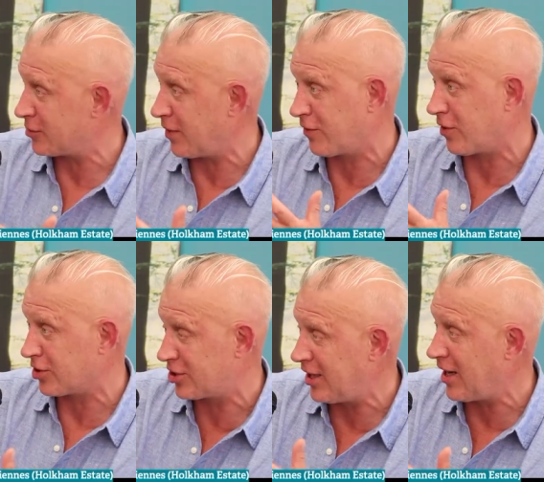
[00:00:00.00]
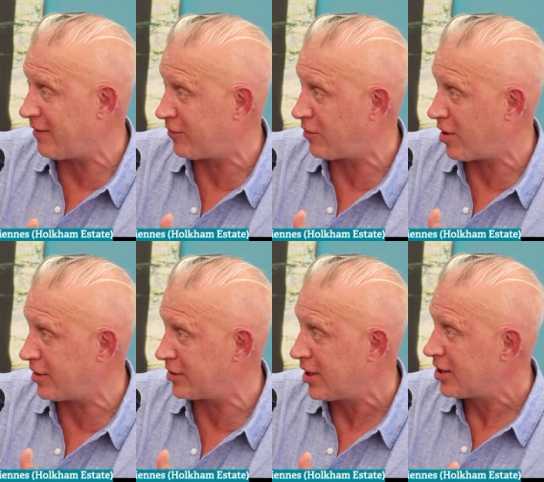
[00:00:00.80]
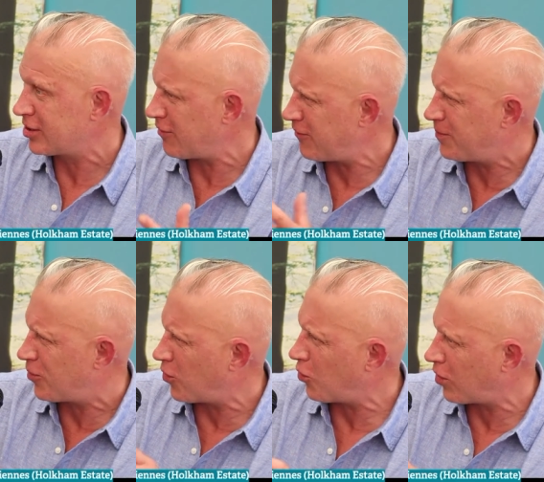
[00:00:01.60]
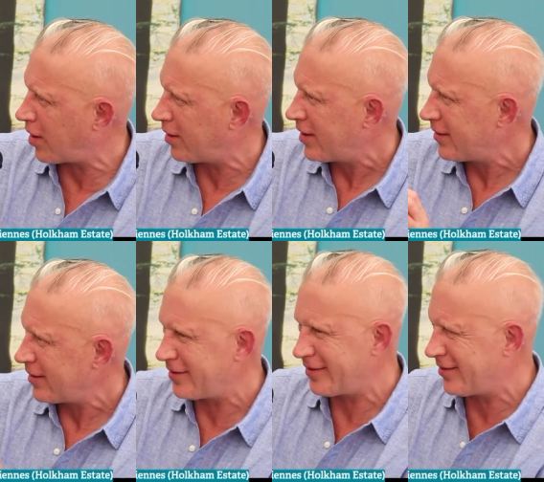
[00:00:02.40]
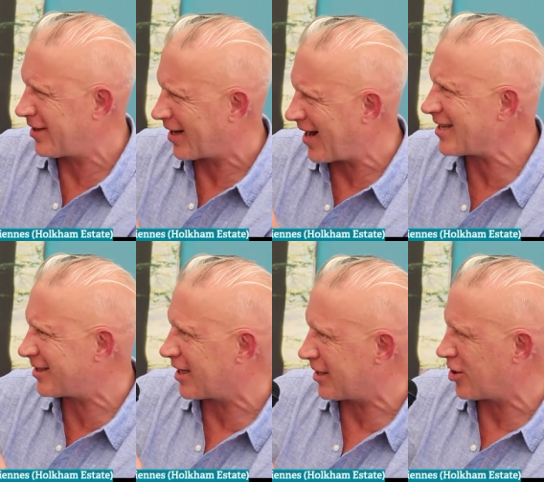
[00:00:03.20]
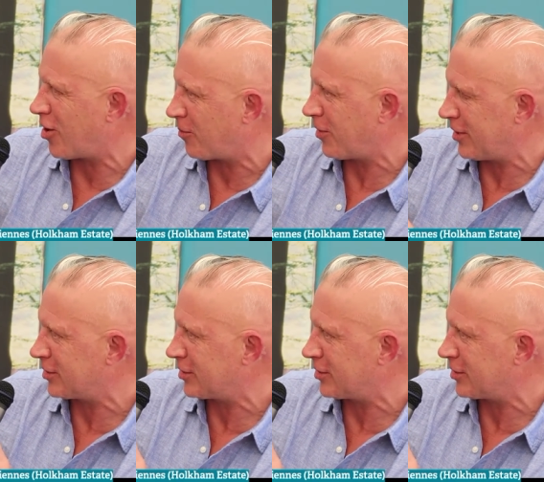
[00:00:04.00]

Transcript: We've got sea level rise. So if we put all our... The classic example